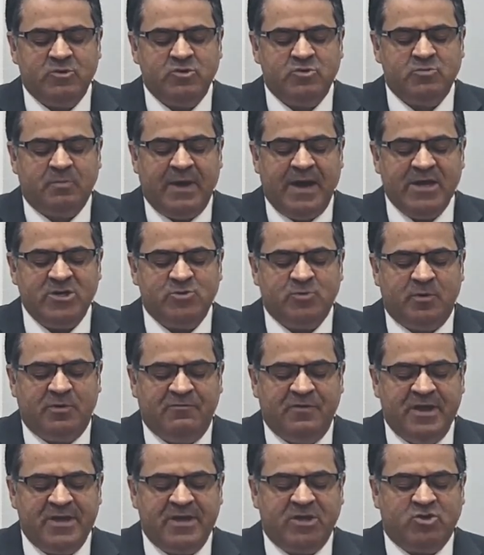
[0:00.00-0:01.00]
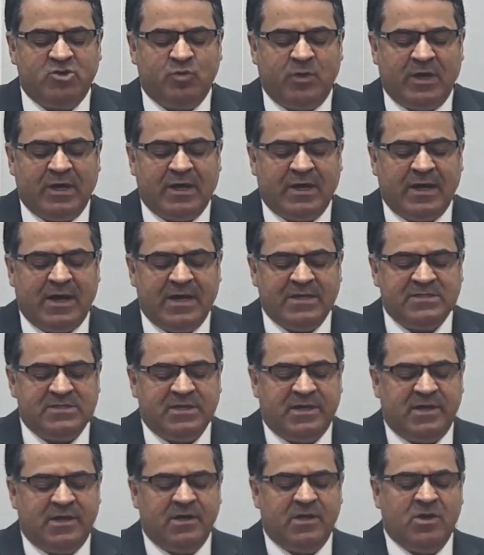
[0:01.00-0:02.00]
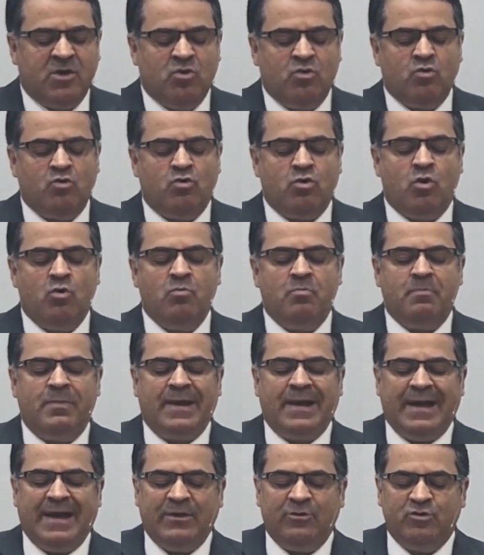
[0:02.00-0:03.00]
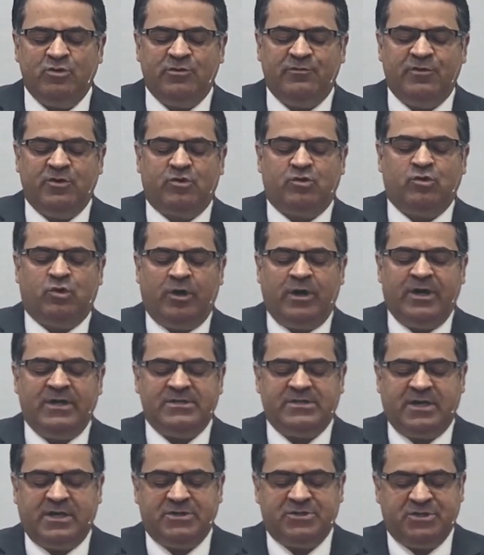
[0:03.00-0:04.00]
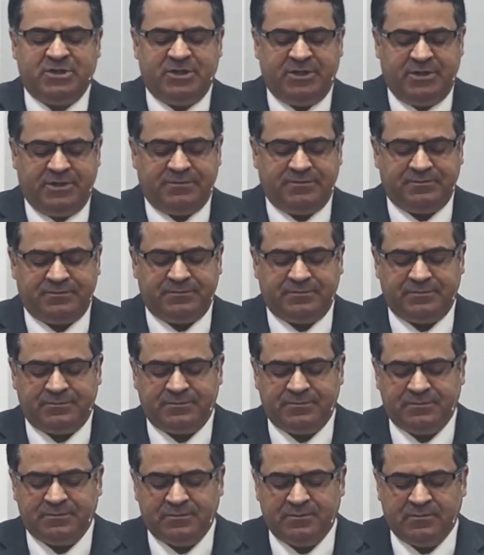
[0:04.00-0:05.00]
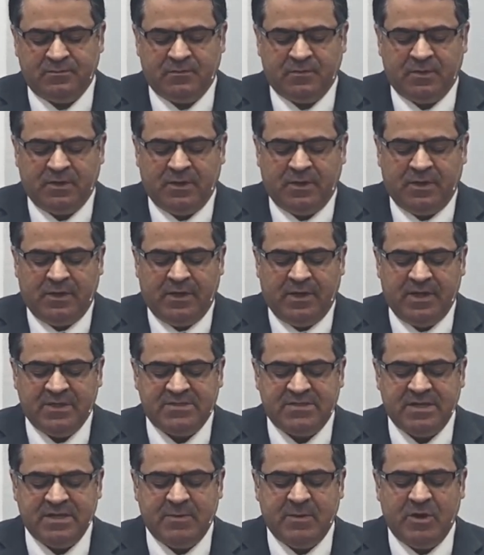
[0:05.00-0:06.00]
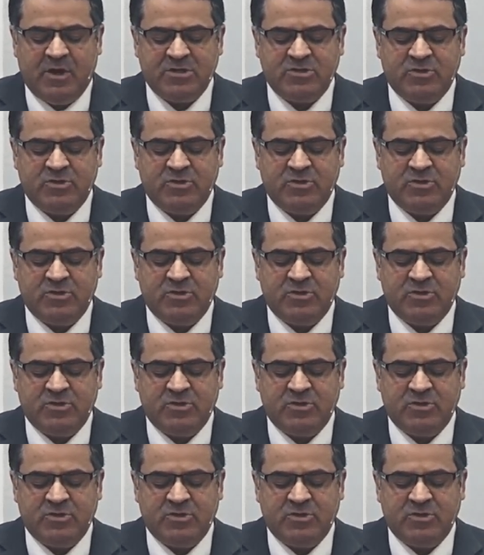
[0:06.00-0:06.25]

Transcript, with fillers: and we will enter once again in your house with a shout of victory.